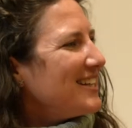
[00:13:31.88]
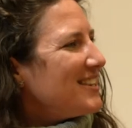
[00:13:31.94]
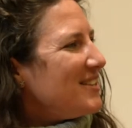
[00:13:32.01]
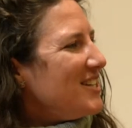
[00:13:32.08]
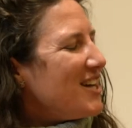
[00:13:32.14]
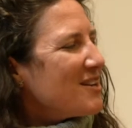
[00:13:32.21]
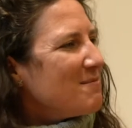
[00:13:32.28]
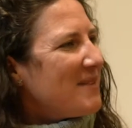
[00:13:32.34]
the
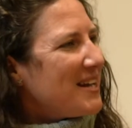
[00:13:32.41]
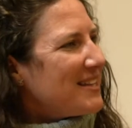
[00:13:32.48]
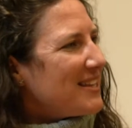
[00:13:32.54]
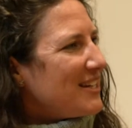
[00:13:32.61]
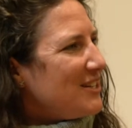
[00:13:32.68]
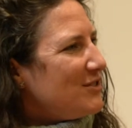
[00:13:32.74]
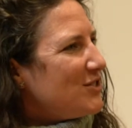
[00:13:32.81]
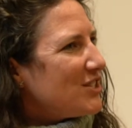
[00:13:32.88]
young man that
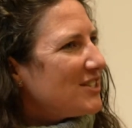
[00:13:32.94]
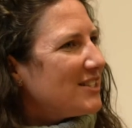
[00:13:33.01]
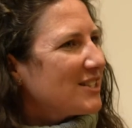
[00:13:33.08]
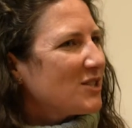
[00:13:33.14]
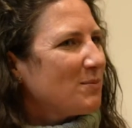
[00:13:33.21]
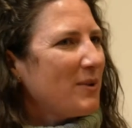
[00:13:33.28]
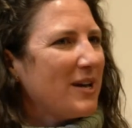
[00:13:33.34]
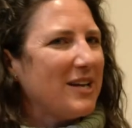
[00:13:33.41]
you just
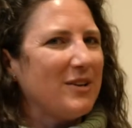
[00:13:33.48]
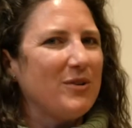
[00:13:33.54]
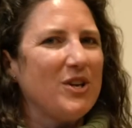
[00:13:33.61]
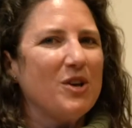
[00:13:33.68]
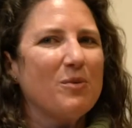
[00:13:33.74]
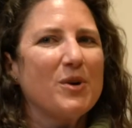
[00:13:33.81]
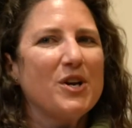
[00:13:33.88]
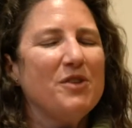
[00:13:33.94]
explained,
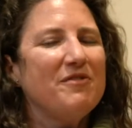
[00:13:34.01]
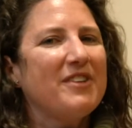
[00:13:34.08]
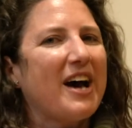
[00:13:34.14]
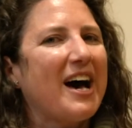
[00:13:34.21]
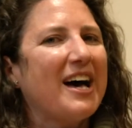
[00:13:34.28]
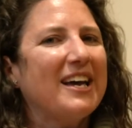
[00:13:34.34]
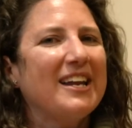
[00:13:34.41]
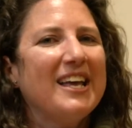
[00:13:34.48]
where you've
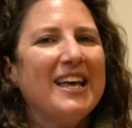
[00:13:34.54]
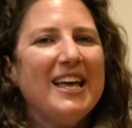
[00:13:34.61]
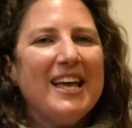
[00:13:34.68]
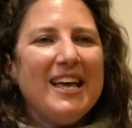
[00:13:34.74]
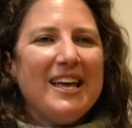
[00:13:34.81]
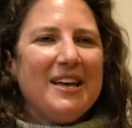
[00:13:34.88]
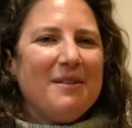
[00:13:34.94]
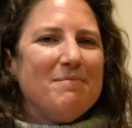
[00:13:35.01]
got
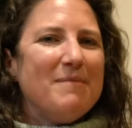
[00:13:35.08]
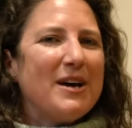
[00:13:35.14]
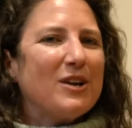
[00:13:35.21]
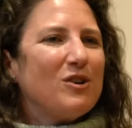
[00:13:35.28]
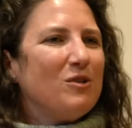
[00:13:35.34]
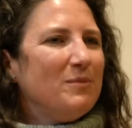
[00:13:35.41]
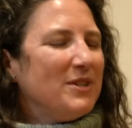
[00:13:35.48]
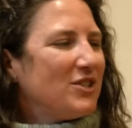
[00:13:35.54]

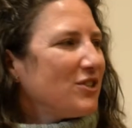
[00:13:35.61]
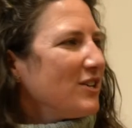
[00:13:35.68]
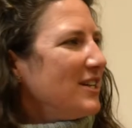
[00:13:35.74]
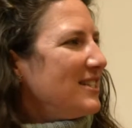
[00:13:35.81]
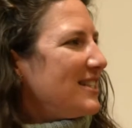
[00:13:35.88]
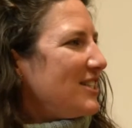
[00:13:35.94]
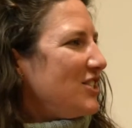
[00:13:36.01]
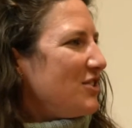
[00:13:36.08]
medical
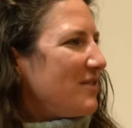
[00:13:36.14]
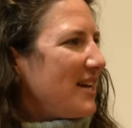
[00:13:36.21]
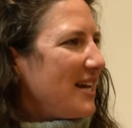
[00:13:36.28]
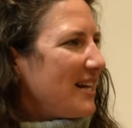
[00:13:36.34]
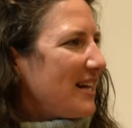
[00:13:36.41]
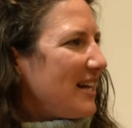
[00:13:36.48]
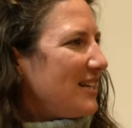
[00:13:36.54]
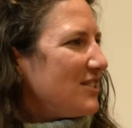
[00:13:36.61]
mysteries that you
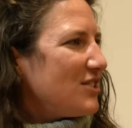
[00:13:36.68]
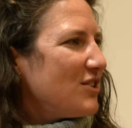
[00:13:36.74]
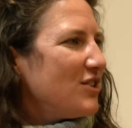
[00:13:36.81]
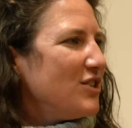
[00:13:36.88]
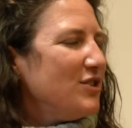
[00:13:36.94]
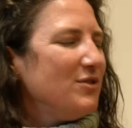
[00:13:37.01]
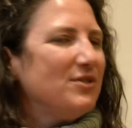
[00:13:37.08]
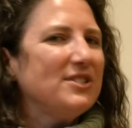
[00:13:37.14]
can't answer.
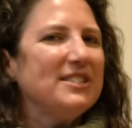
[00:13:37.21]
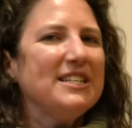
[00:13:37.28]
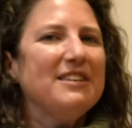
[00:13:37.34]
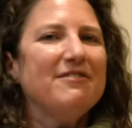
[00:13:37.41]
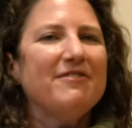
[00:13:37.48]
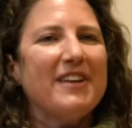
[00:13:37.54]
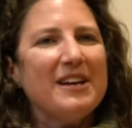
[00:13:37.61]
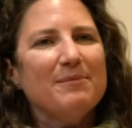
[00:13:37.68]
You see
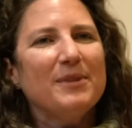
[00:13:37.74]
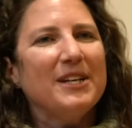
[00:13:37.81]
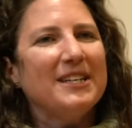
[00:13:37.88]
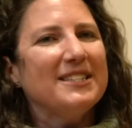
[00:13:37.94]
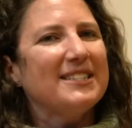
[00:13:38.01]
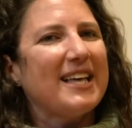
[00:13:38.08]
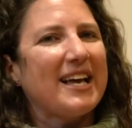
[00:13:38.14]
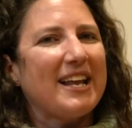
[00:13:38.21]

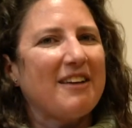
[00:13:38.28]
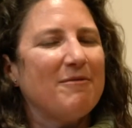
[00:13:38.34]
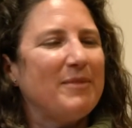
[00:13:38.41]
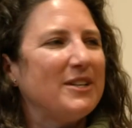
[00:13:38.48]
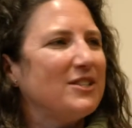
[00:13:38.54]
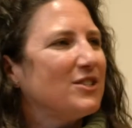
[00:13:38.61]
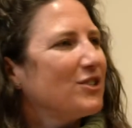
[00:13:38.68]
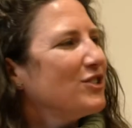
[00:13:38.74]
families that have
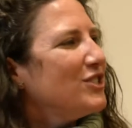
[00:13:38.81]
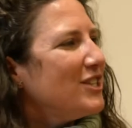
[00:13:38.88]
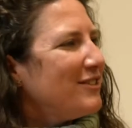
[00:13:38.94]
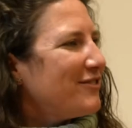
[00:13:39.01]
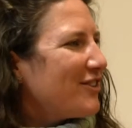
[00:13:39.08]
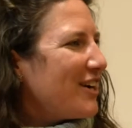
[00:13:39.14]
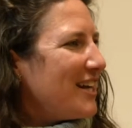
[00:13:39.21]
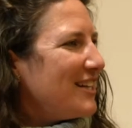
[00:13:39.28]
been searching
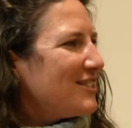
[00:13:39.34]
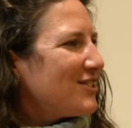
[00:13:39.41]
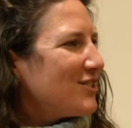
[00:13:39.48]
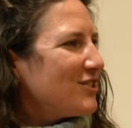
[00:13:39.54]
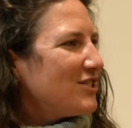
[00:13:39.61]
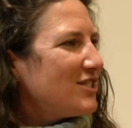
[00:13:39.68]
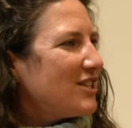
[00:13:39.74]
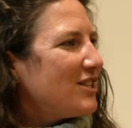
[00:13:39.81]
for
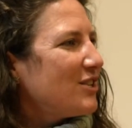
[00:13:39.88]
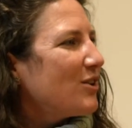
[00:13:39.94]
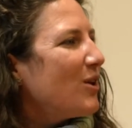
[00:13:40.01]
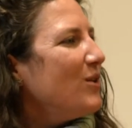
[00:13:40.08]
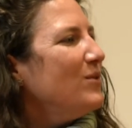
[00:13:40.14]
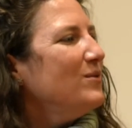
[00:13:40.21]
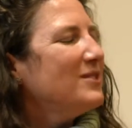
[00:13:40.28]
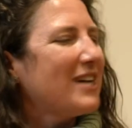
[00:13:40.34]
answers to their
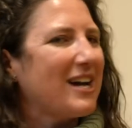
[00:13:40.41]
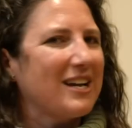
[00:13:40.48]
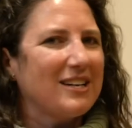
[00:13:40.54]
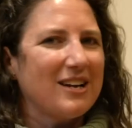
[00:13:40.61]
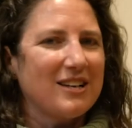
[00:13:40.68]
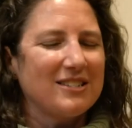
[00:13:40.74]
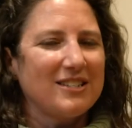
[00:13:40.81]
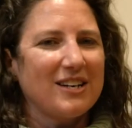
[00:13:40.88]
own
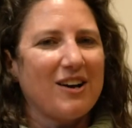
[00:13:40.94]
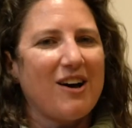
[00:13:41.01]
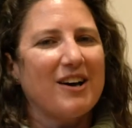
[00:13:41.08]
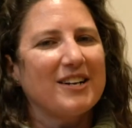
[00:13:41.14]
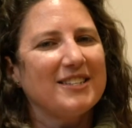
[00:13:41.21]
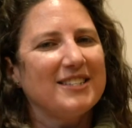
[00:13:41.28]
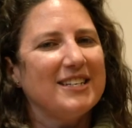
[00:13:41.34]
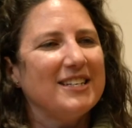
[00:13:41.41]
diagnostic
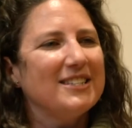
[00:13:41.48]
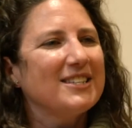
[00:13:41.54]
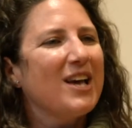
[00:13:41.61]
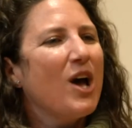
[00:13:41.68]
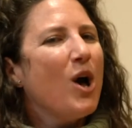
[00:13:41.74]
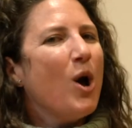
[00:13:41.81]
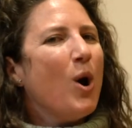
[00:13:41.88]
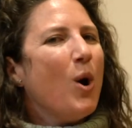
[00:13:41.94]
odysseys.
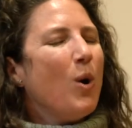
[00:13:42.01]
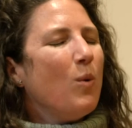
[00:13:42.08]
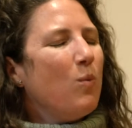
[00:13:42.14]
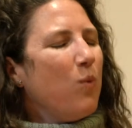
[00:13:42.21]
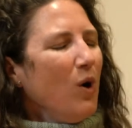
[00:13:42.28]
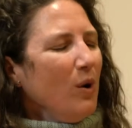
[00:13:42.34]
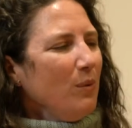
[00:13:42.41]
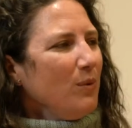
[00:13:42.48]

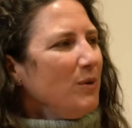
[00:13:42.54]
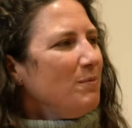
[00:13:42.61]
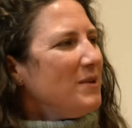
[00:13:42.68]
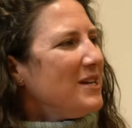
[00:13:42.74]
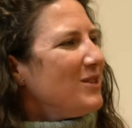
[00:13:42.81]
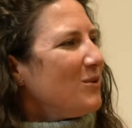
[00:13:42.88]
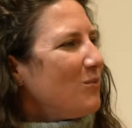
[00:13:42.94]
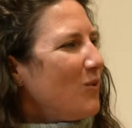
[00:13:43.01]
What would be
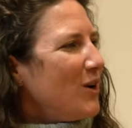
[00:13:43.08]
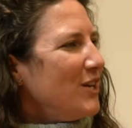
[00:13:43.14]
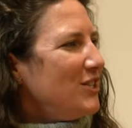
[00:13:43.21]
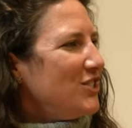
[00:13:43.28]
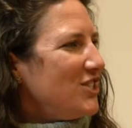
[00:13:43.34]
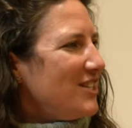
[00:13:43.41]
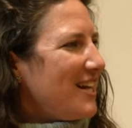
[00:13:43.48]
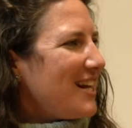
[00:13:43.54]
the one
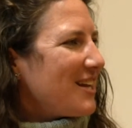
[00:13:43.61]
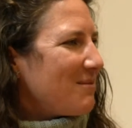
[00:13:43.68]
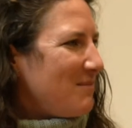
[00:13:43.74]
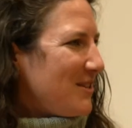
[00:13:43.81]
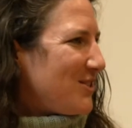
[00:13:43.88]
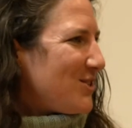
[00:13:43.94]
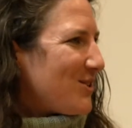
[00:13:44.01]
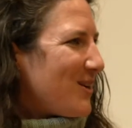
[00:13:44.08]
genetic
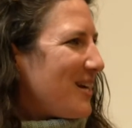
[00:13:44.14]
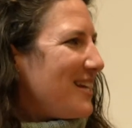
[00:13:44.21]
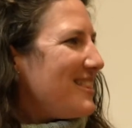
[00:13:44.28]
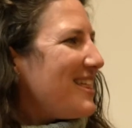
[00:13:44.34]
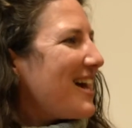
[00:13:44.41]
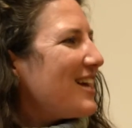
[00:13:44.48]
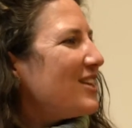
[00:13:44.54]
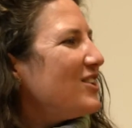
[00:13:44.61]
mystery
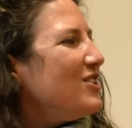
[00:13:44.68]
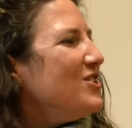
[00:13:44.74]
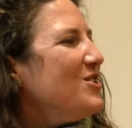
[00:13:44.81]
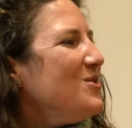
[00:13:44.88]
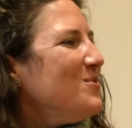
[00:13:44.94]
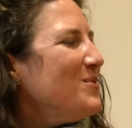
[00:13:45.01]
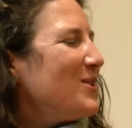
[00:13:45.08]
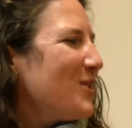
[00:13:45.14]
that
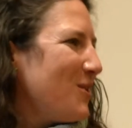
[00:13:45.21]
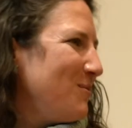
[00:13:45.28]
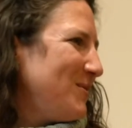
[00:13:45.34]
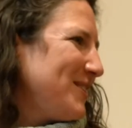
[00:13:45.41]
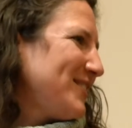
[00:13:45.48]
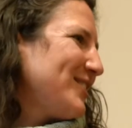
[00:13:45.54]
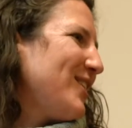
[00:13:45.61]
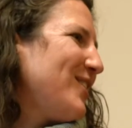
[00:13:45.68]
you would hope to
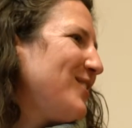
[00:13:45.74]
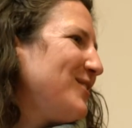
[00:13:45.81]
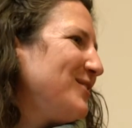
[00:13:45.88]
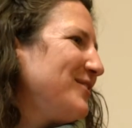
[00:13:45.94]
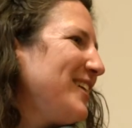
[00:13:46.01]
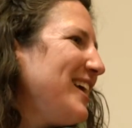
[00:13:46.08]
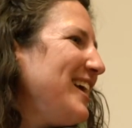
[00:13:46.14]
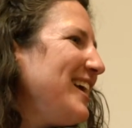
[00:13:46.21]
solve
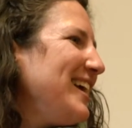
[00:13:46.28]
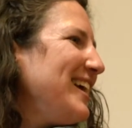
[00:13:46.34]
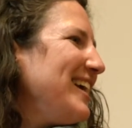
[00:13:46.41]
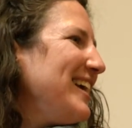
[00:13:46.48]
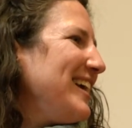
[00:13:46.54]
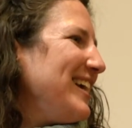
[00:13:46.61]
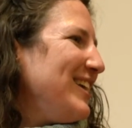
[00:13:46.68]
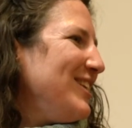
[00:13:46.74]

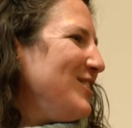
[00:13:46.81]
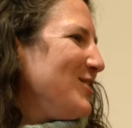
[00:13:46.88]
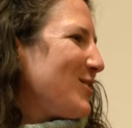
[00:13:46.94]
in your